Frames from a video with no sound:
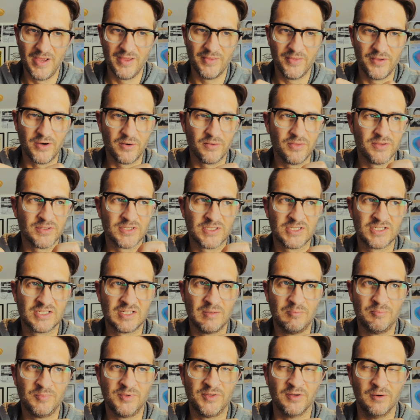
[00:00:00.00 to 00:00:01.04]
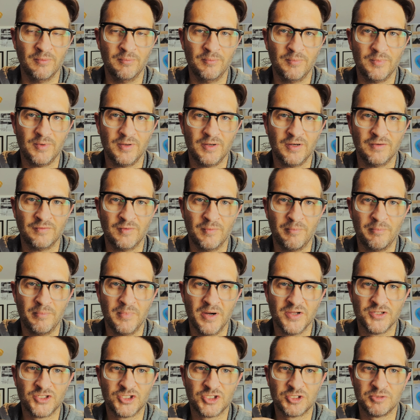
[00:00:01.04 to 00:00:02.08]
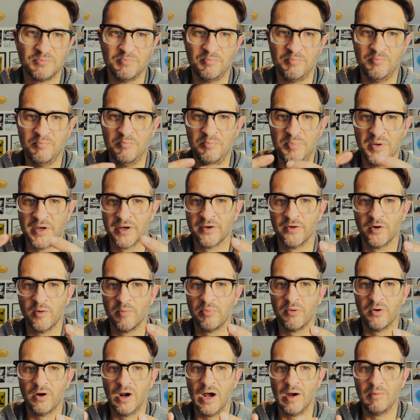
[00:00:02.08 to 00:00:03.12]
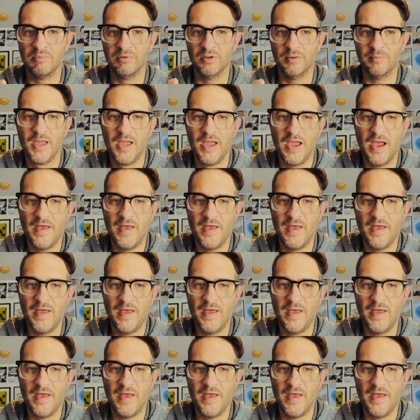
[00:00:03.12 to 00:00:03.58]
They're the symptom of a much bigger problem.